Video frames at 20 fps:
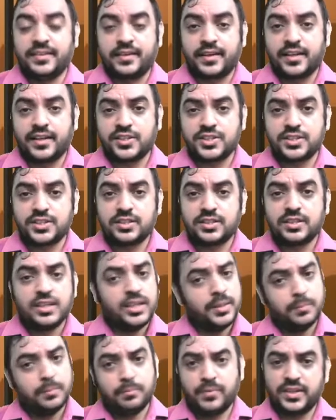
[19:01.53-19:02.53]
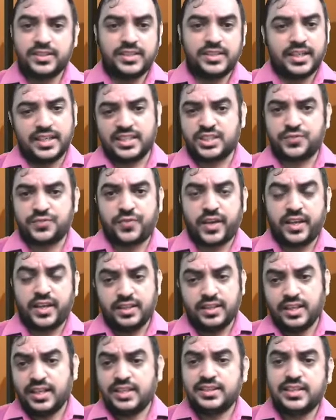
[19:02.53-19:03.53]
interest, but that is
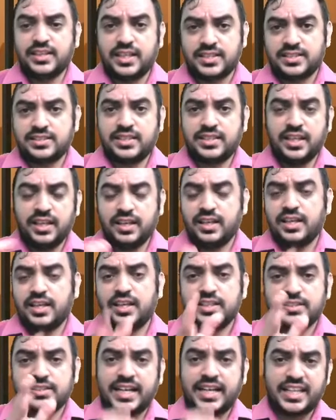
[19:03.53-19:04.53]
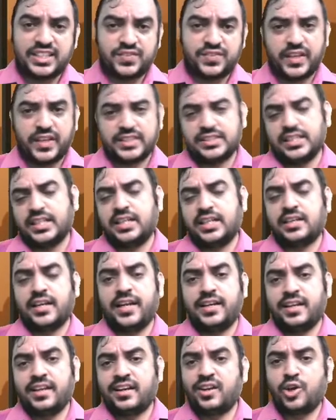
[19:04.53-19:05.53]
fine. That still satisfies the
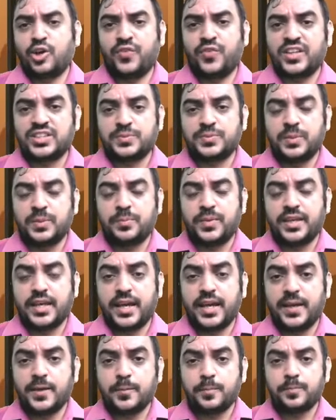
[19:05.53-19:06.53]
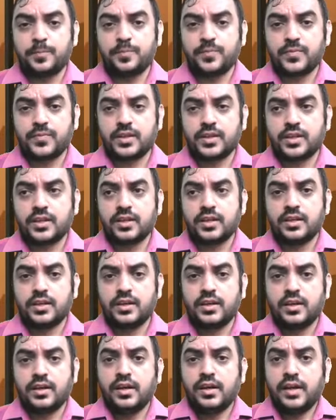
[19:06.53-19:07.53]
criterion of SPPI.
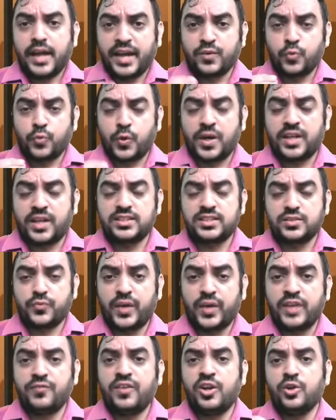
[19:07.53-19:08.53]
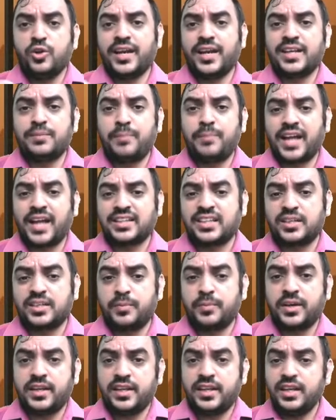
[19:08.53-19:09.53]
And what is when will you get back
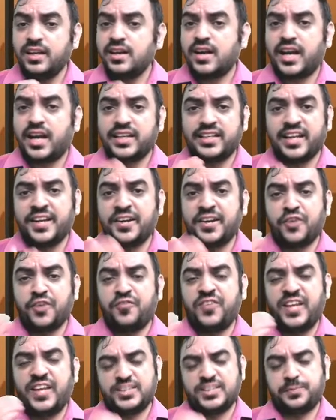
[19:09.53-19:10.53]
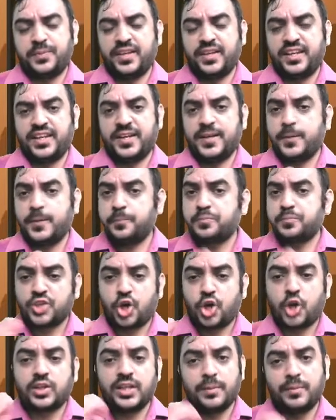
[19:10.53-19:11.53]
that money? At the end of lease period
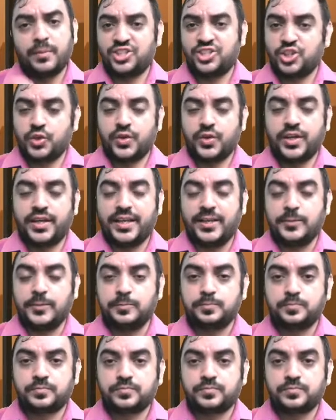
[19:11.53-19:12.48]
on the maturity